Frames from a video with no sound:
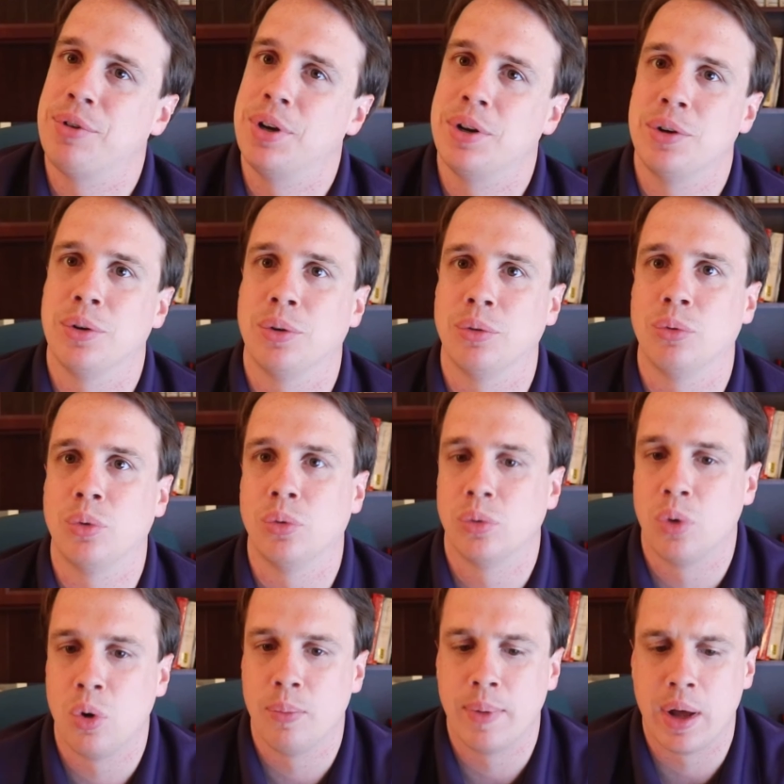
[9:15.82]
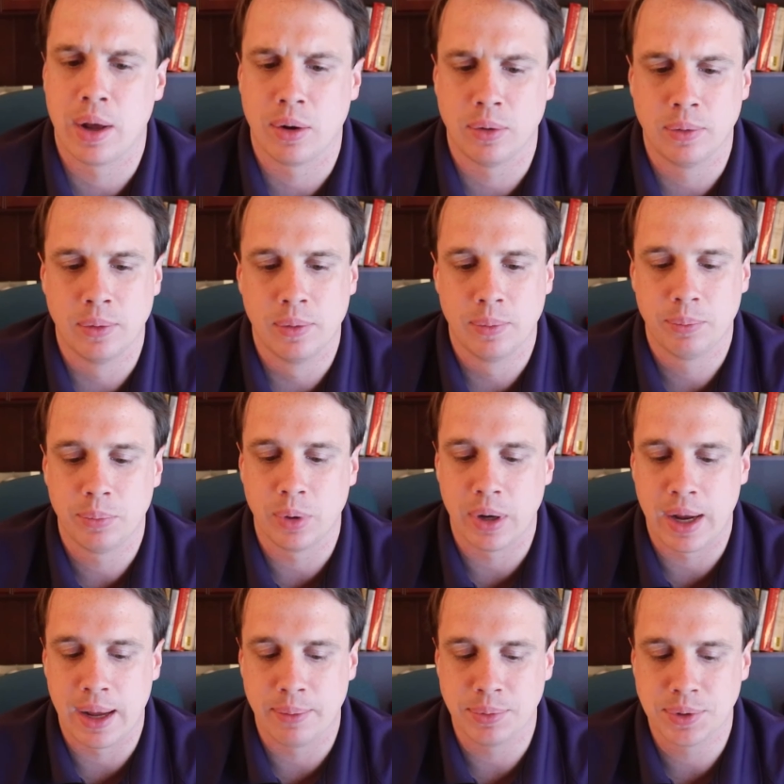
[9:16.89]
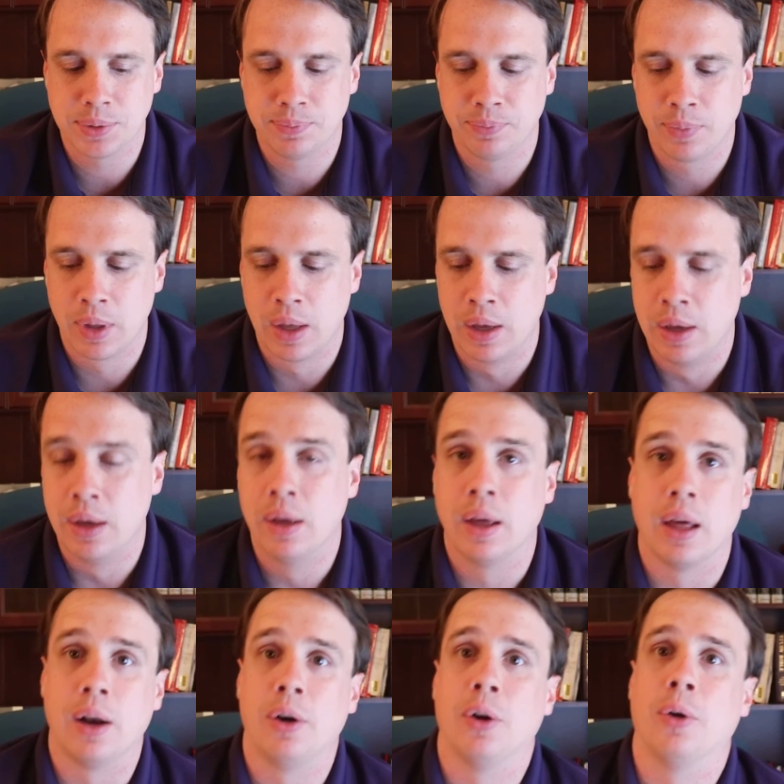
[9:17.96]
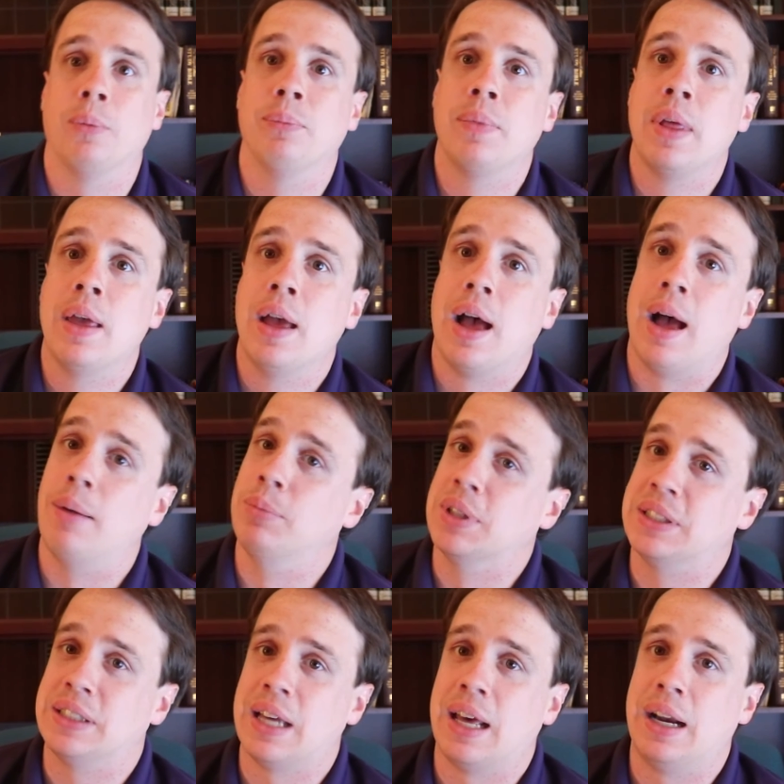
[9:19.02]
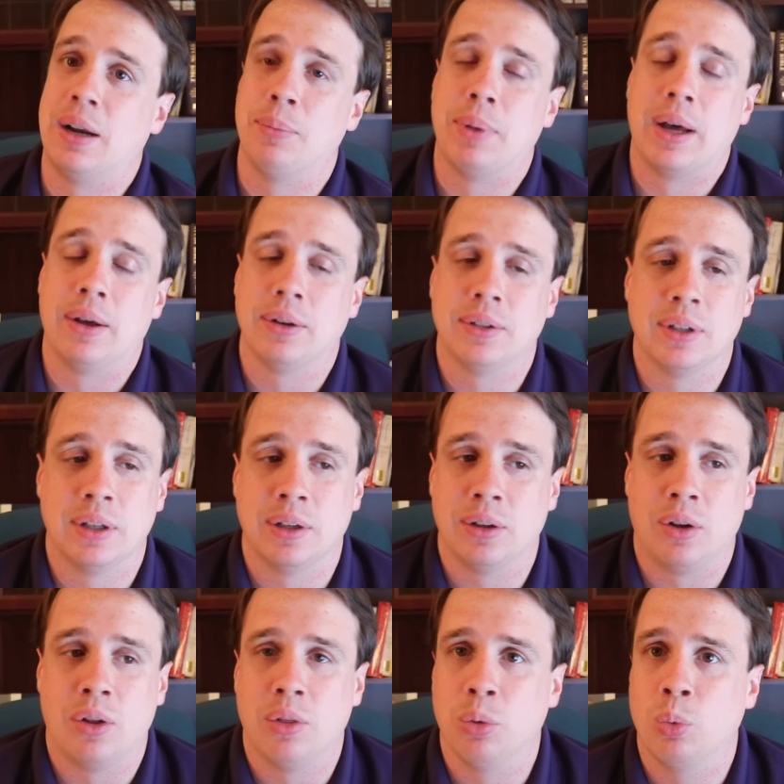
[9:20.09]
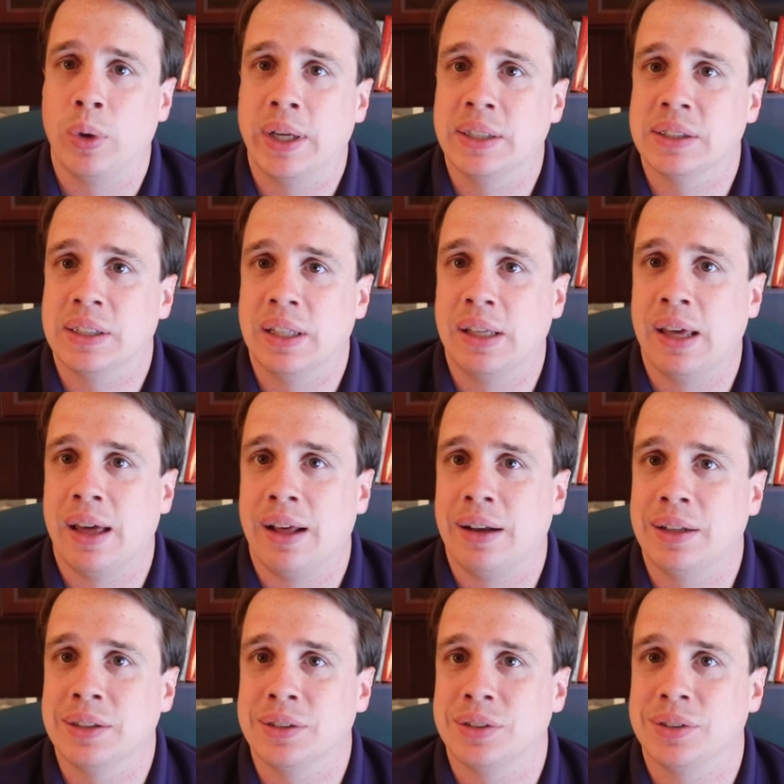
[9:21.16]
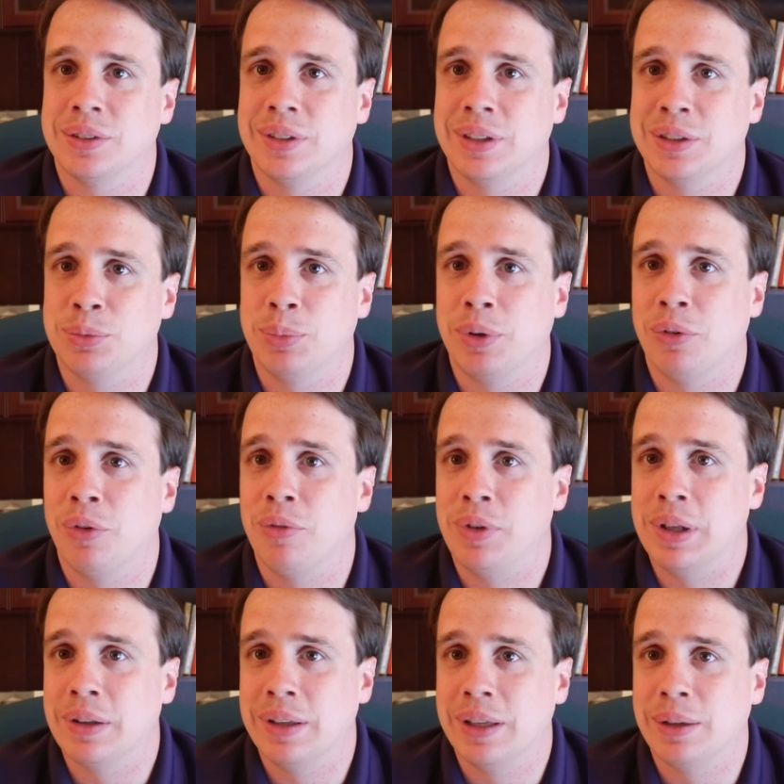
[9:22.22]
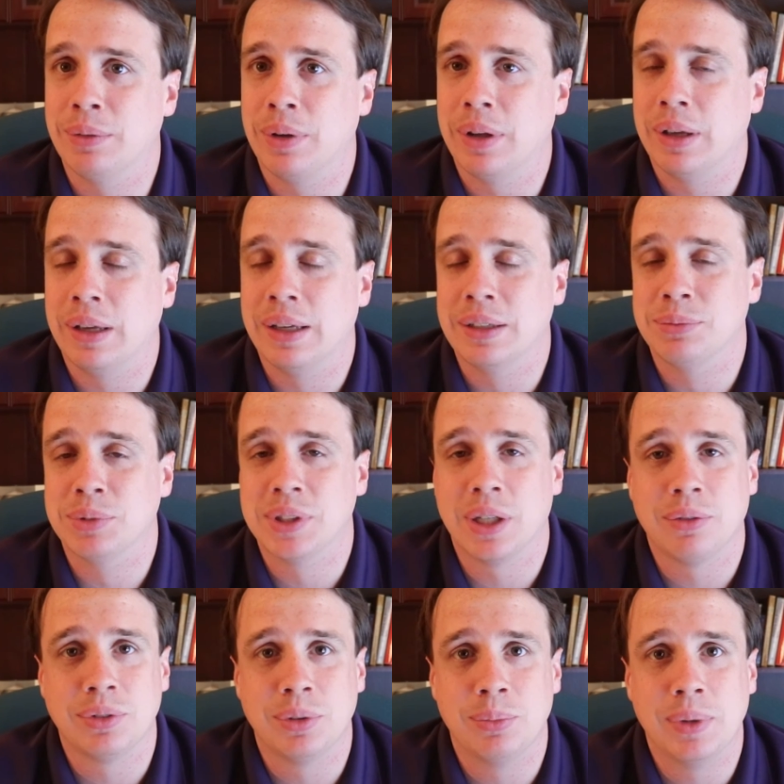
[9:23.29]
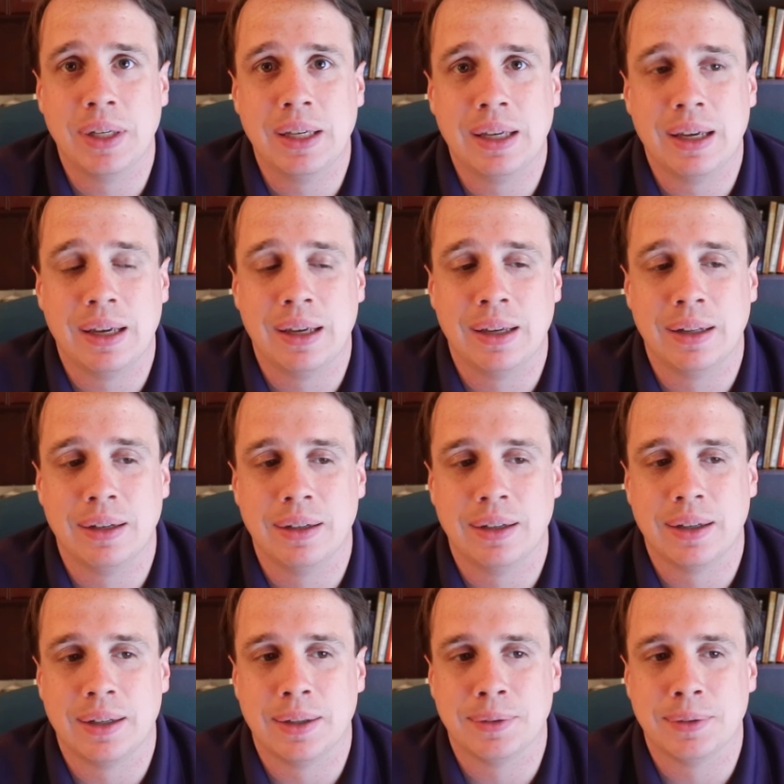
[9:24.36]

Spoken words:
adult role model, perhaps. I don't know. I'm excited about all the ways that God has been revealing Himself to me, and